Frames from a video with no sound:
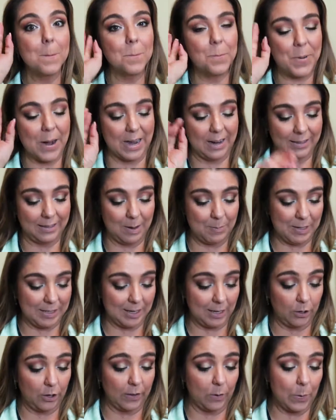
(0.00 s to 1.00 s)
let me
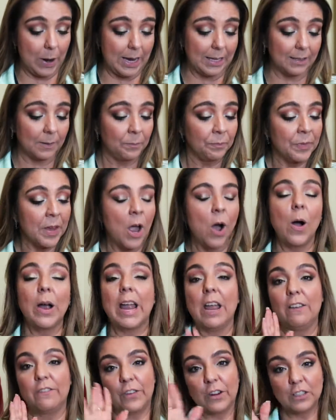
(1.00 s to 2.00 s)
tell you the ways.
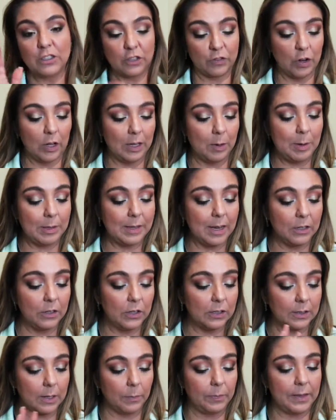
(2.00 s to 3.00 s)
Okay, first of all, let me tell
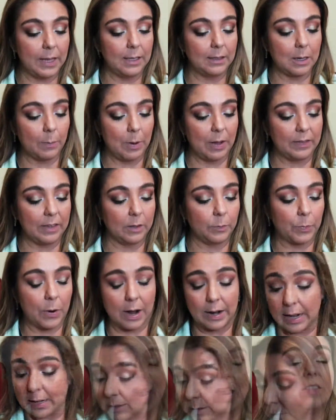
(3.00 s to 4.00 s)
you some things about this
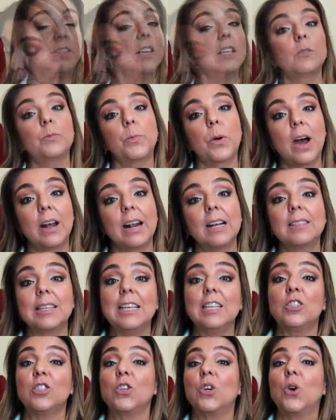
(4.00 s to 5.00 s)
product. This
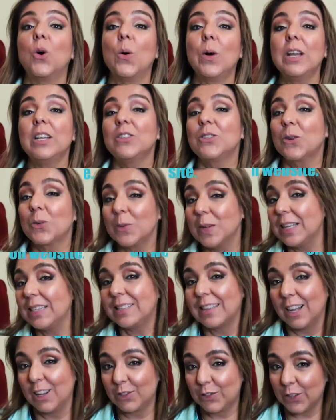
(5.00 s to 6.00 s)
product is going to
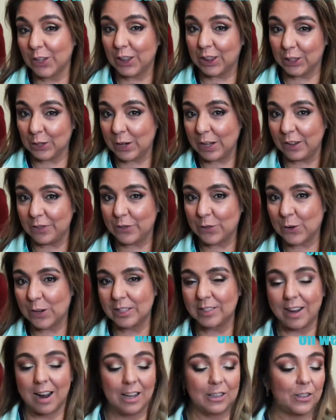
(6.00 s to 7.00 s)
retail for
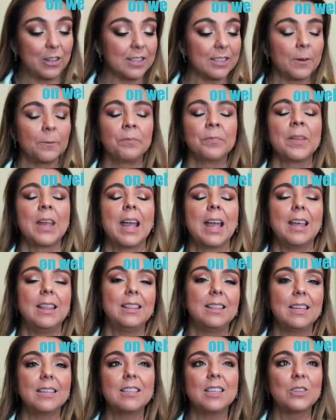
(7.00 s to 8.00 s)
$34.
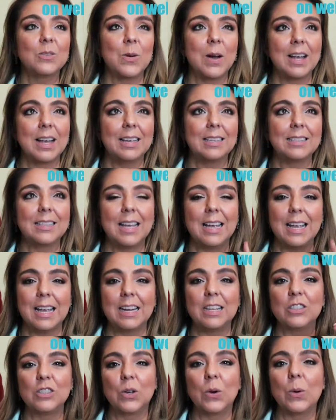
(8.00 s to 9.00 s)
And this is why I say
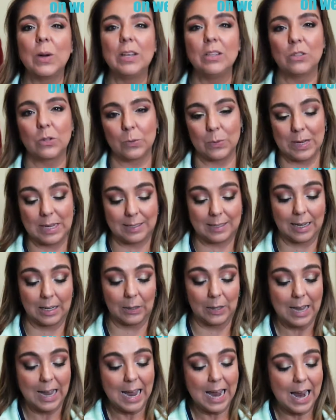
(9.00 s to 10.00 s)
it is going to
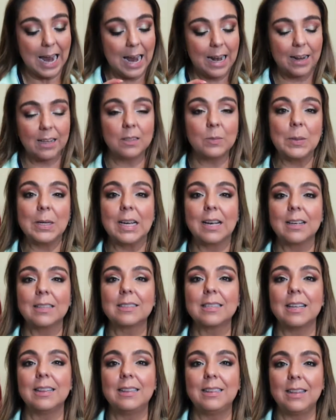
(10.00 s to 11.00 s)
retail. It is
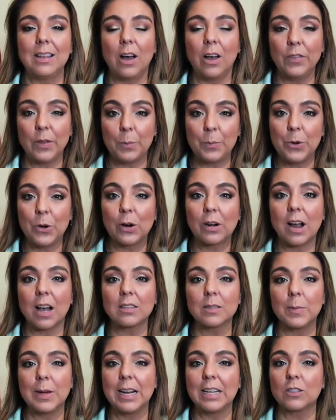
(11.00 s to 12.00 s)
because on the Pur
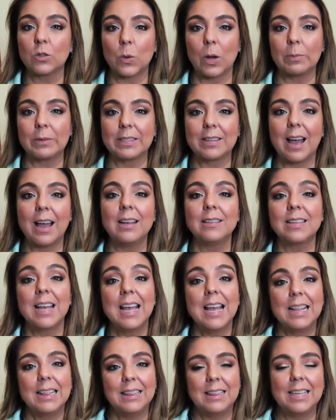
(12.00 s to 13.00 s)
Cosmetics website,
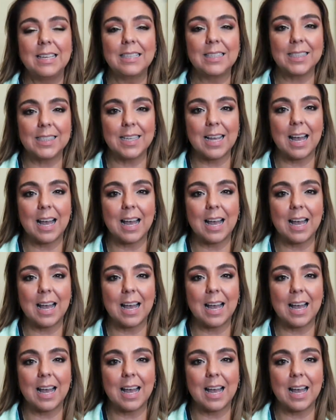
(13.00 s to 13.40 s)
this